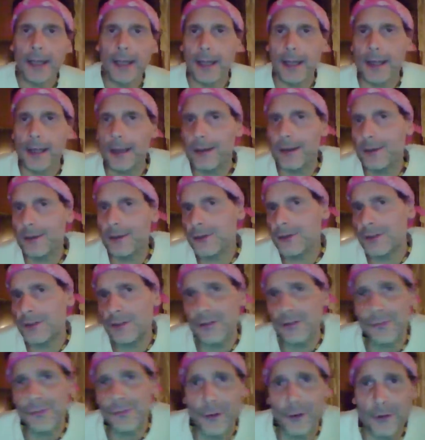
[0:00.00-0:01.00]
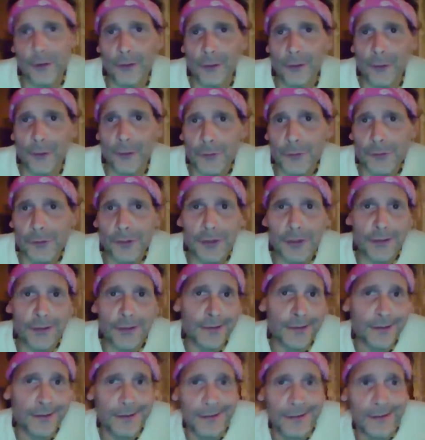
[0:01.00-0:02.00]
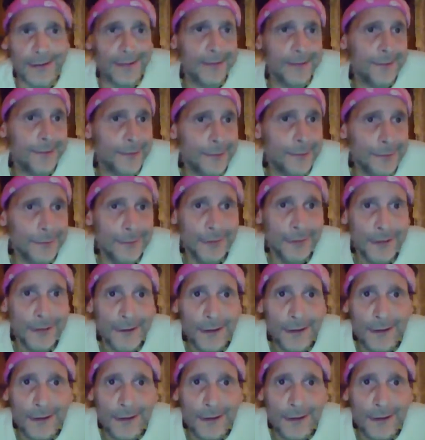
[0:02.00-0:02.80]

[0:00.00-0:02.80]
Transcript: And it's just one of those like you know